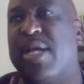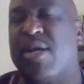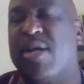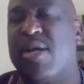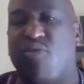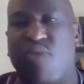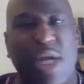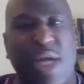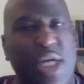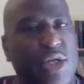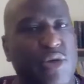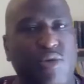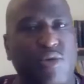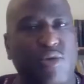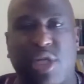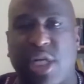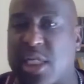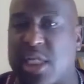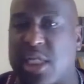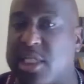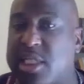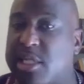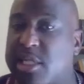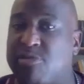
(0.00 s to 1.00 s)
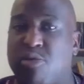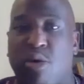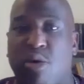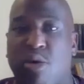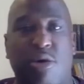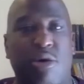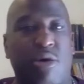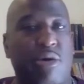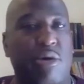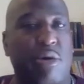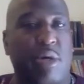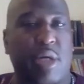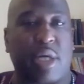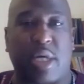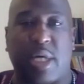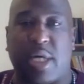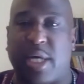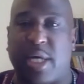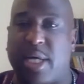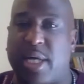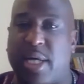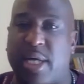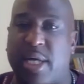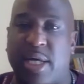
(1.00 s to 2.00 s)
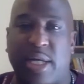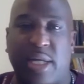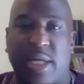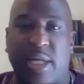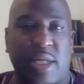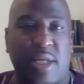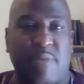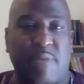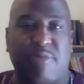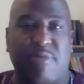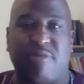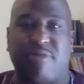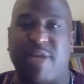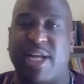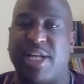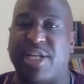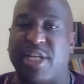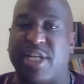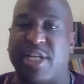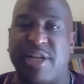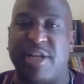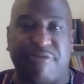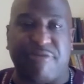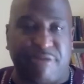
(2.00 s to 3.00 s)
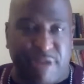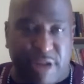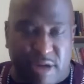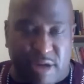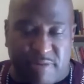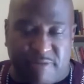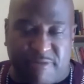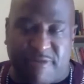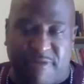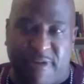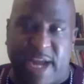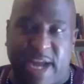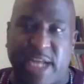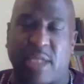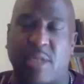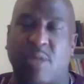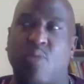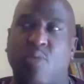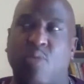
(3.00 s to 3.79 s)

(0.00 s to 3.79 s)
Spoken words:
racial justice work, liberation and freedom fighting